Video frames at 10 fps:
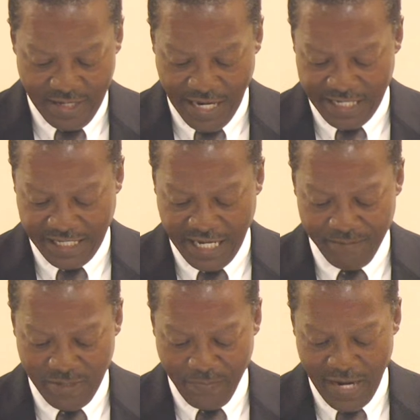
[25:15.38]
And it
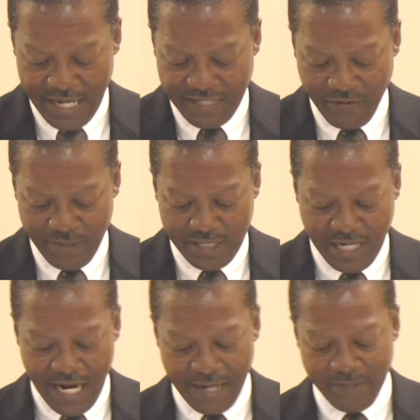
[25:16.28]
came to pass from the
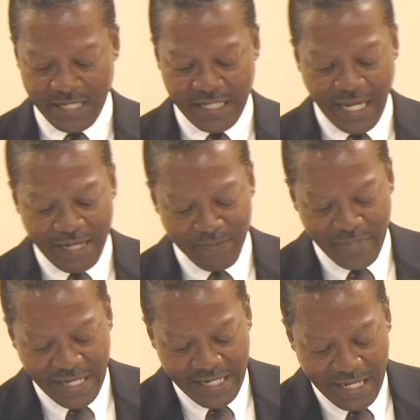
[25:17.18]
time that he had
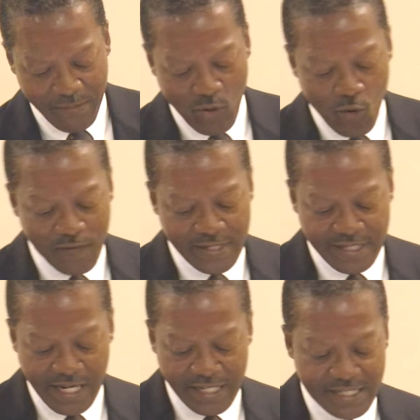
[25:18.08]
made him
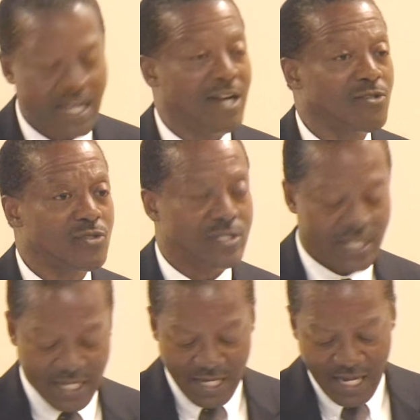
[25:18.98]
overseer in his house,
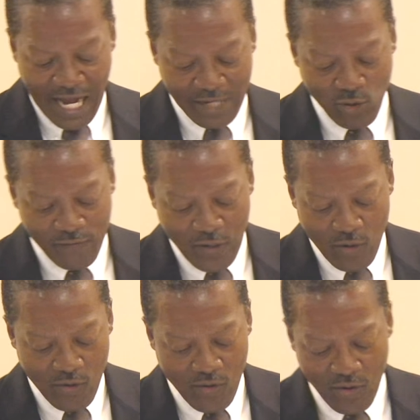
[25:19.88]
and over
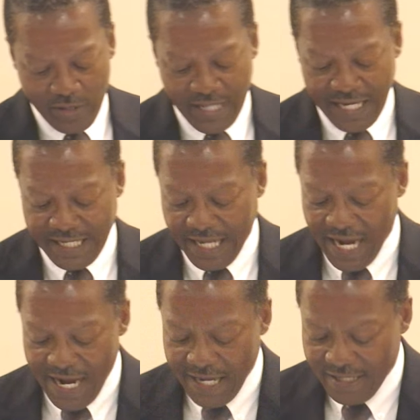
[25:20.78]
all that he
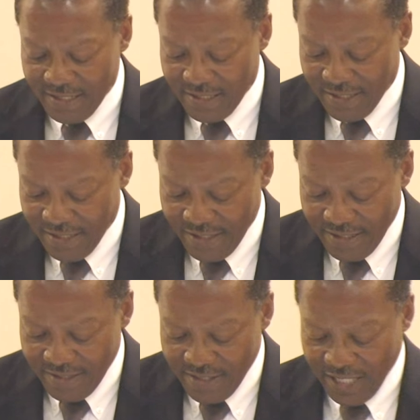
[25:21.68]
had,
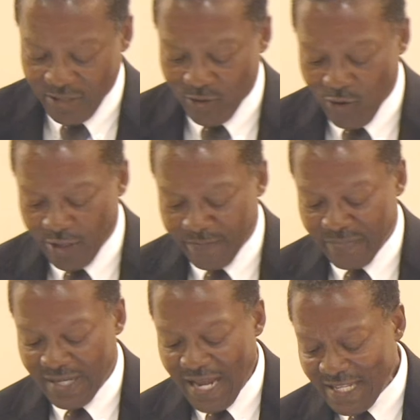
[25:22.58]
that the Lord
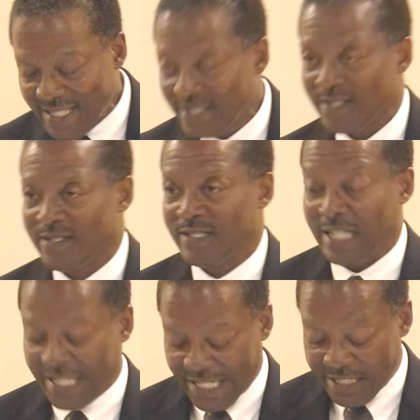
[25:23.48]
blessed
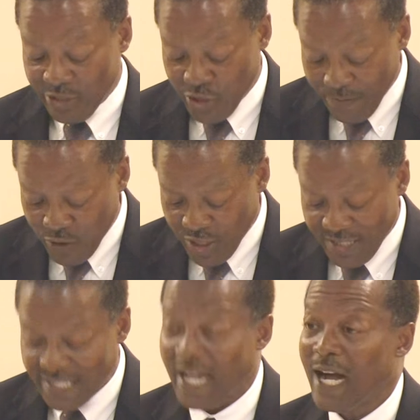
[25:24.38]
the
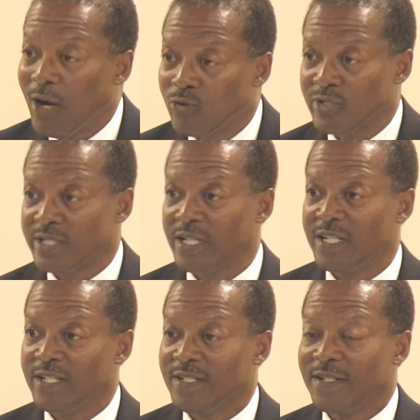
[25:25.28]
Egyptian's house
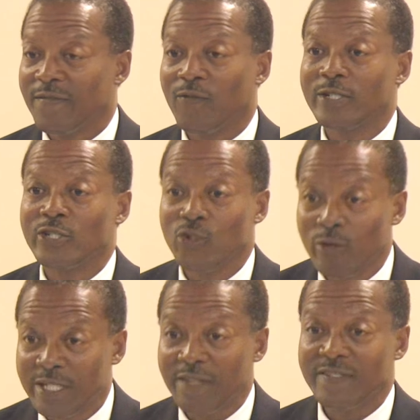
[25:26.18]
for
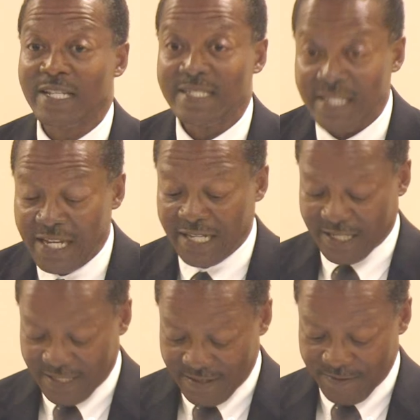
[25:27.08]
Joseph's sake.